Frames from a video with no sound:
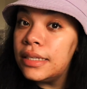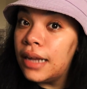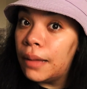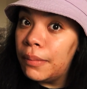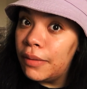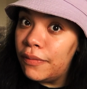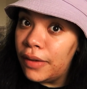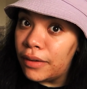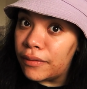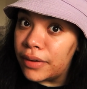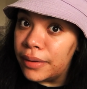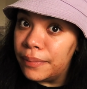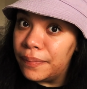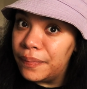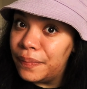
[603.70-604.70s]
not my
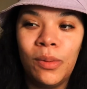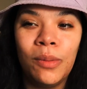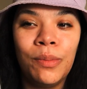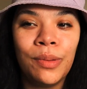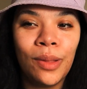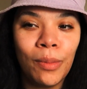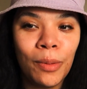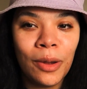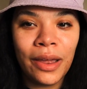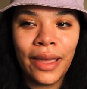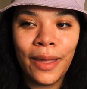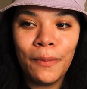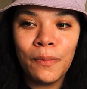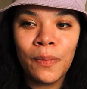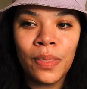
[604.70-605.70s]
favorite, but
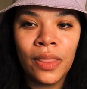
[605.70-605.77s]
blueberry,